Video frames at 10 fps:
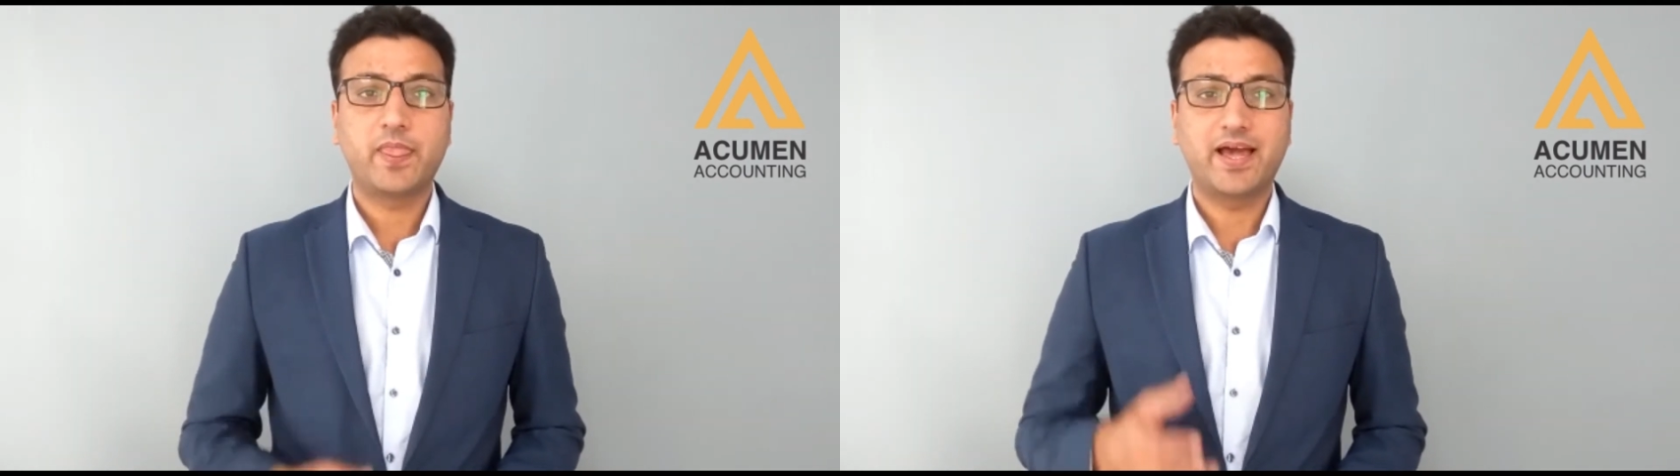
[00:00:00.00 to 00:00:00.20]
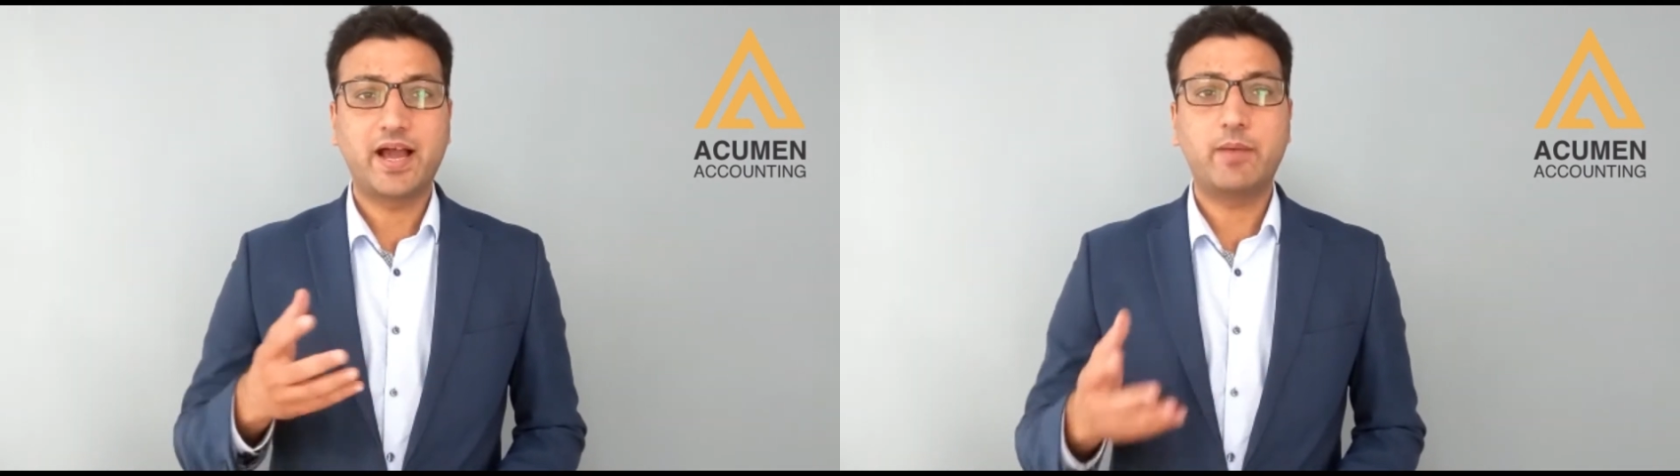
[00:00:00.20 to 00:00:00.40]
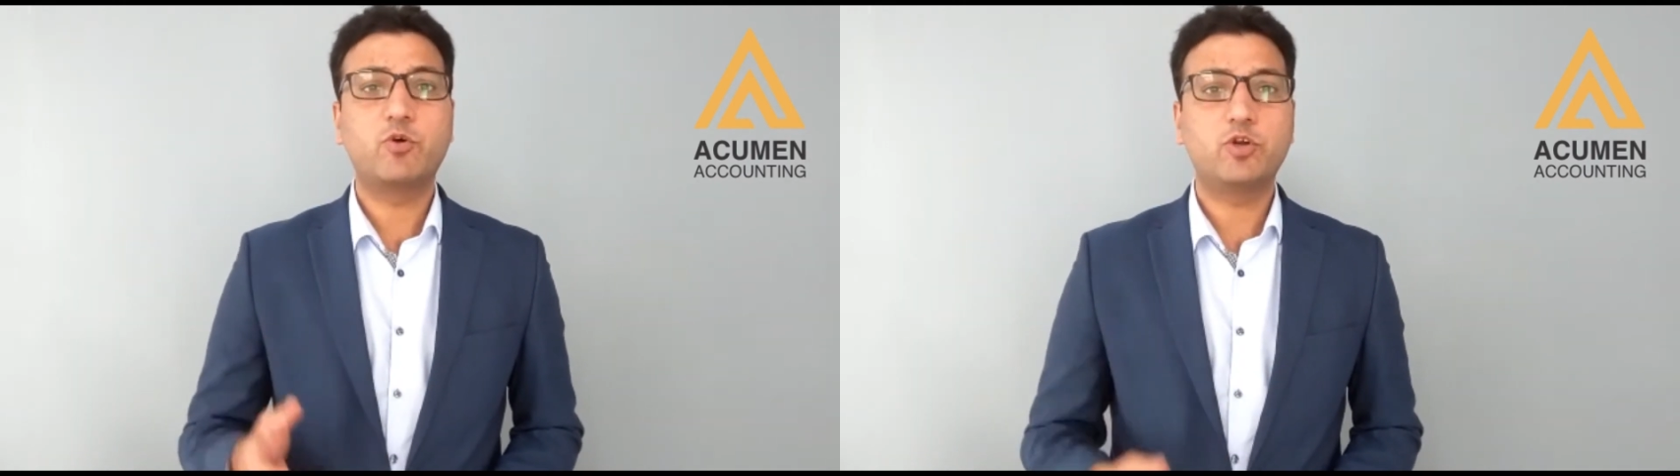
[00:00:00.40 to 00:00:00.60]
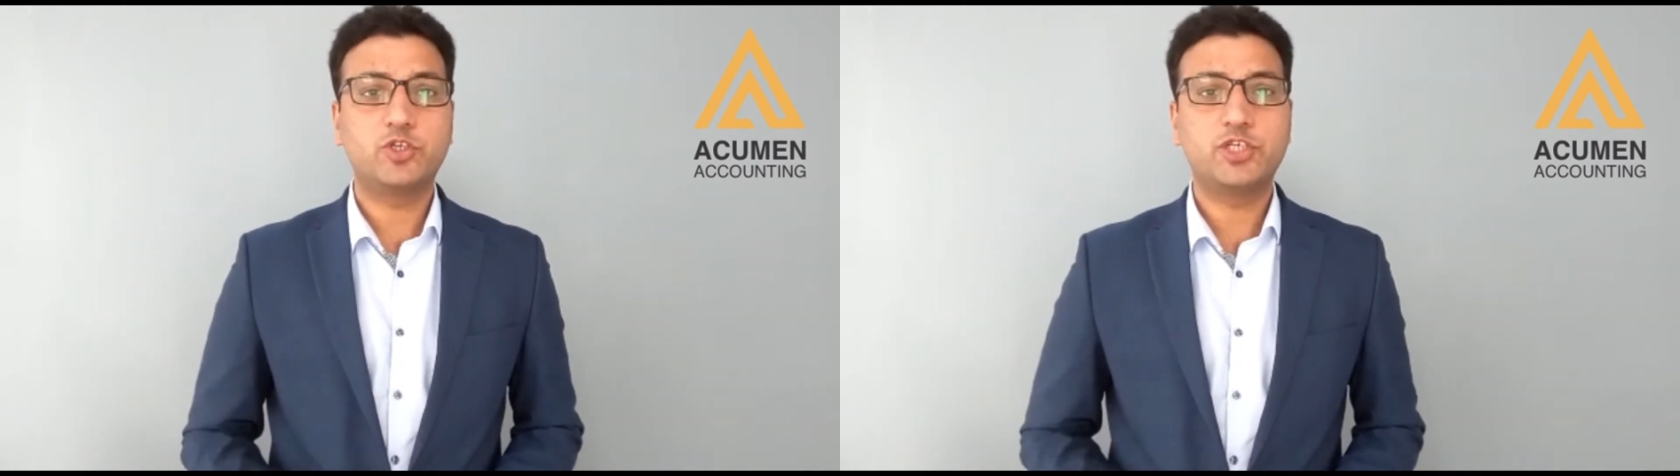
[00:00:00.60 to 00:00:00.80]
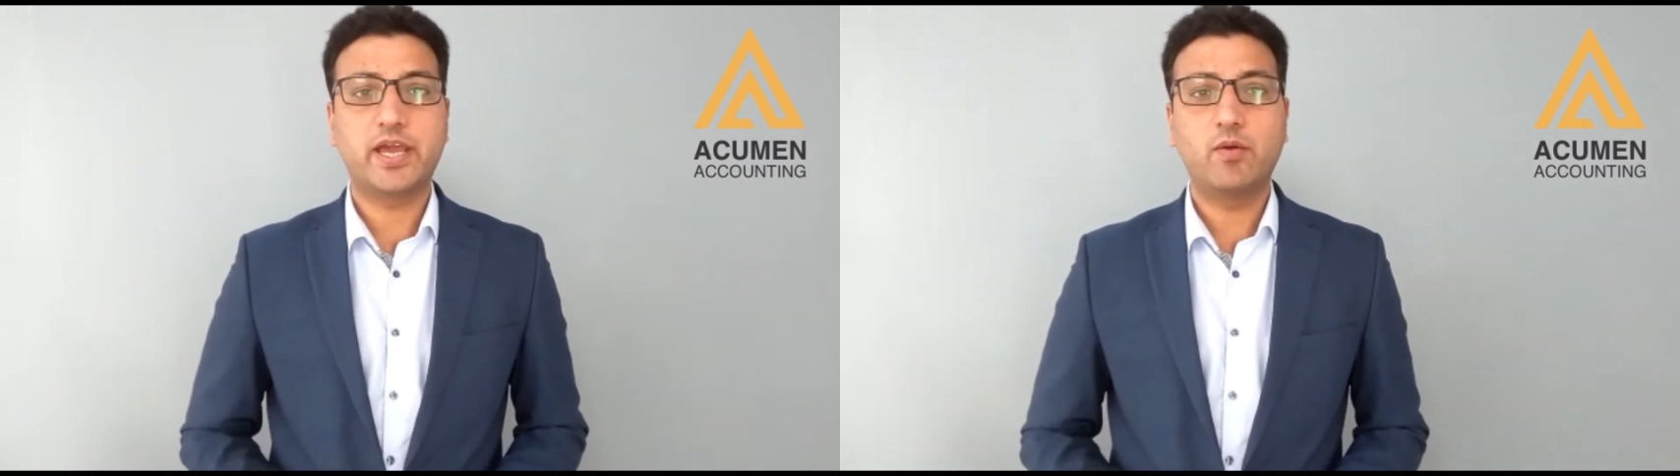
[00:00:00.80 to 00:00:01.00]
and I'm going to
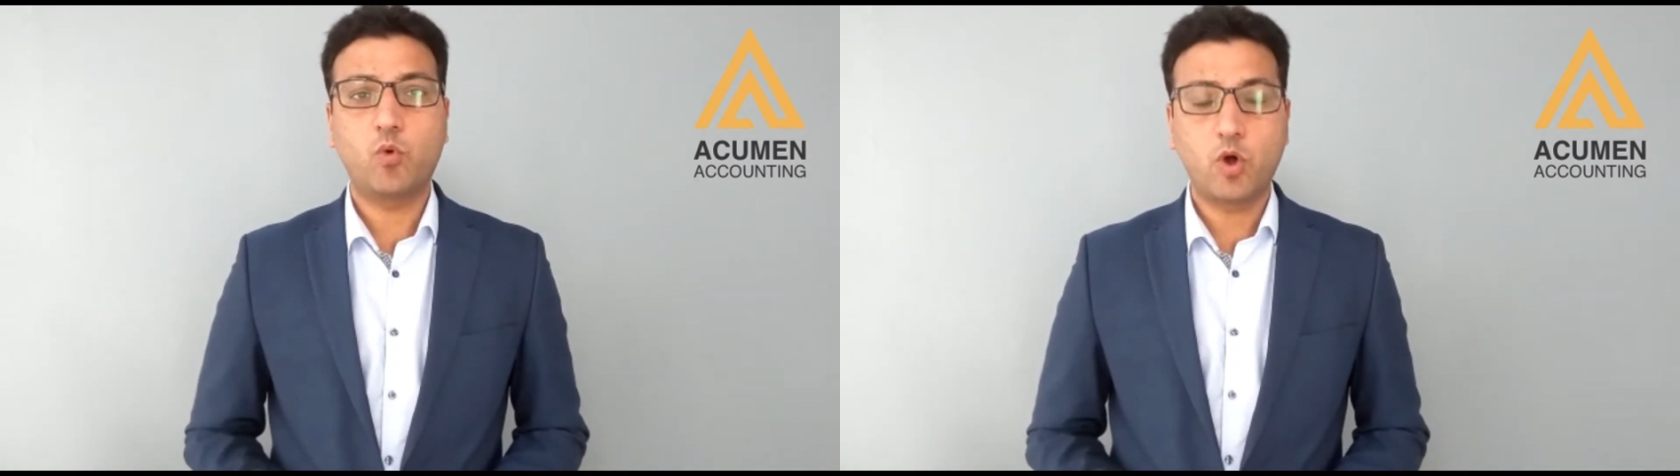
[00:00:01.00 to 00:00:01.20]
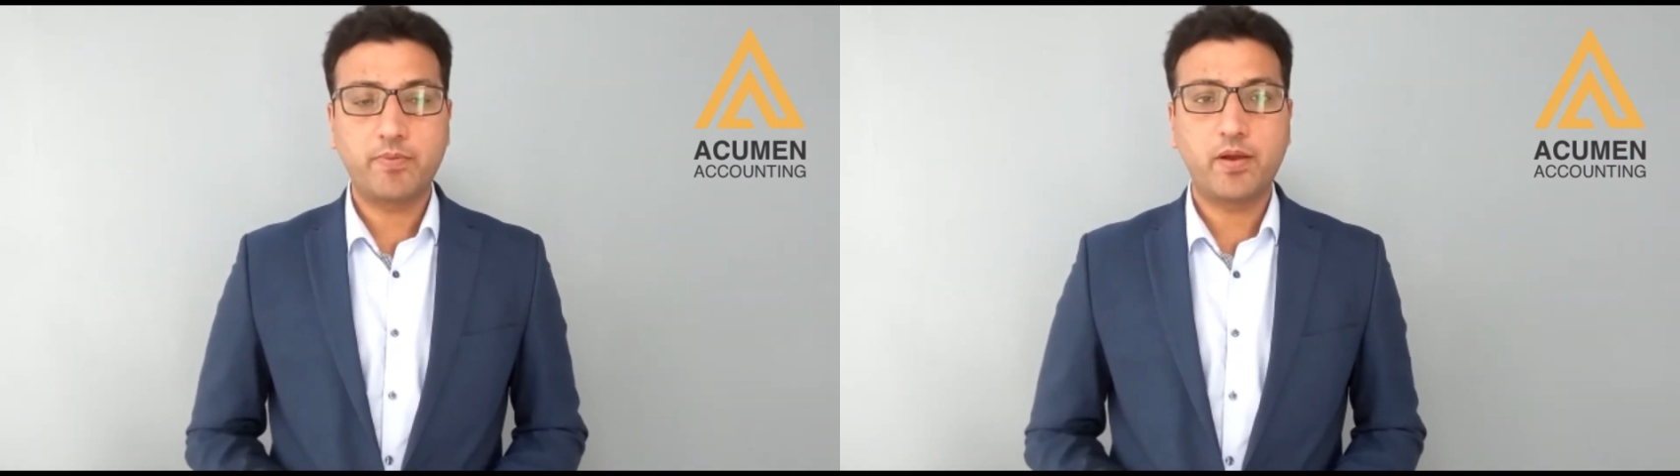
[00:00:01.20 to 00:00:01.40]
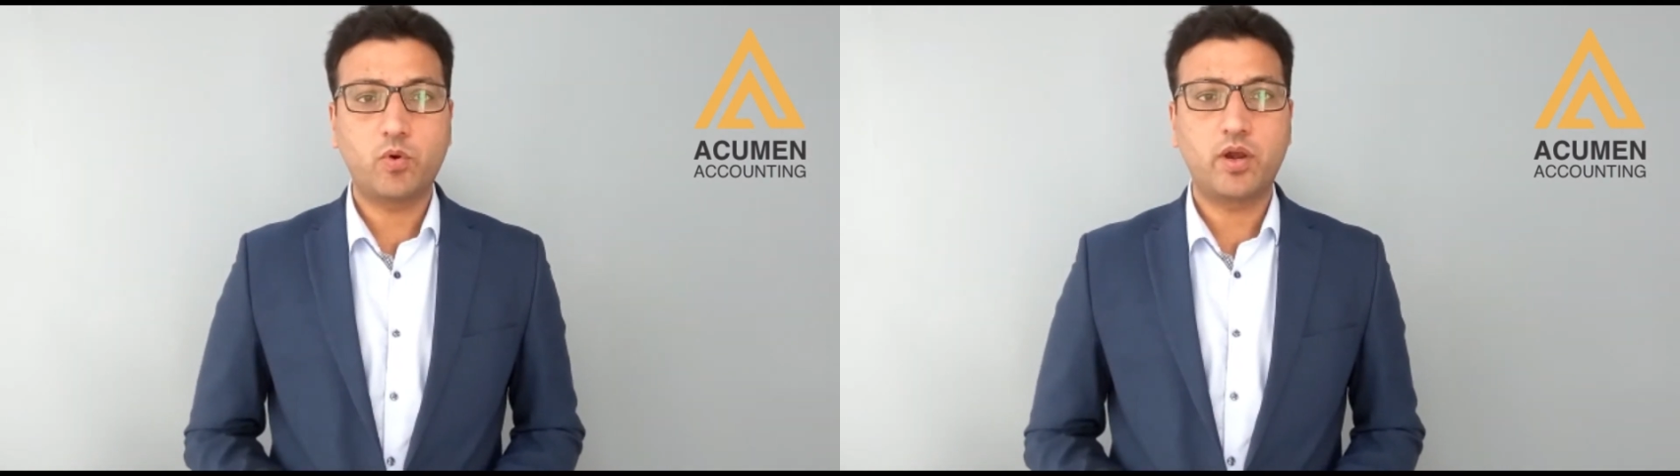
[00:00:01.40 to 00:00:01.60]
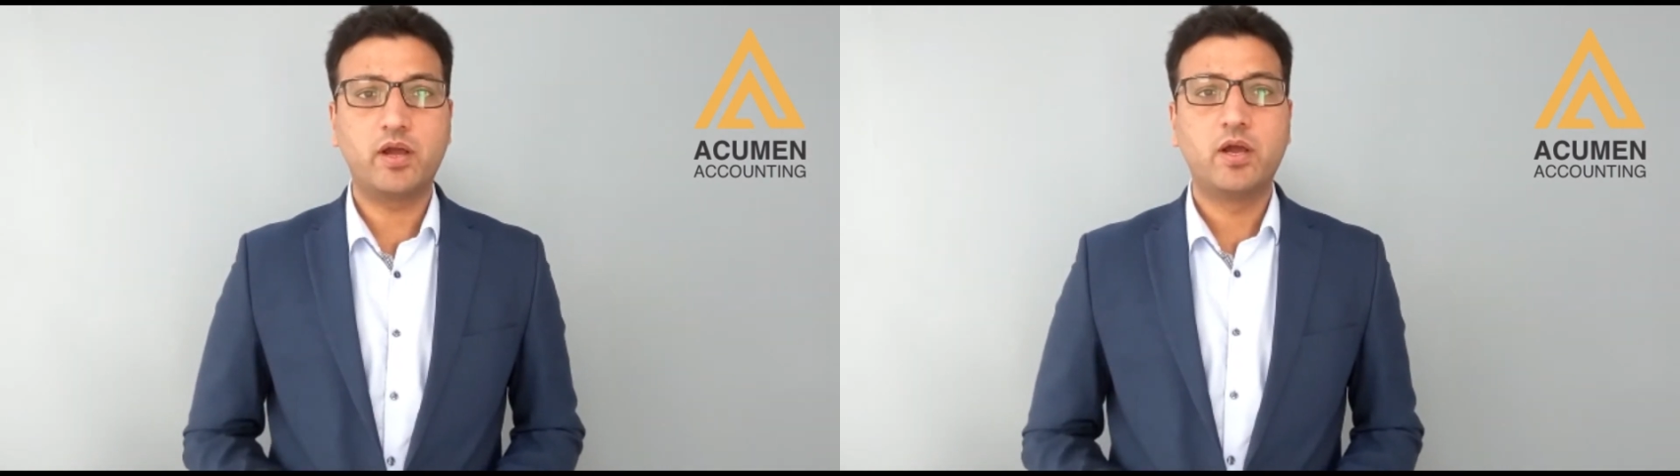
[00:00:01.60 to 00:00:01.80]
share one by one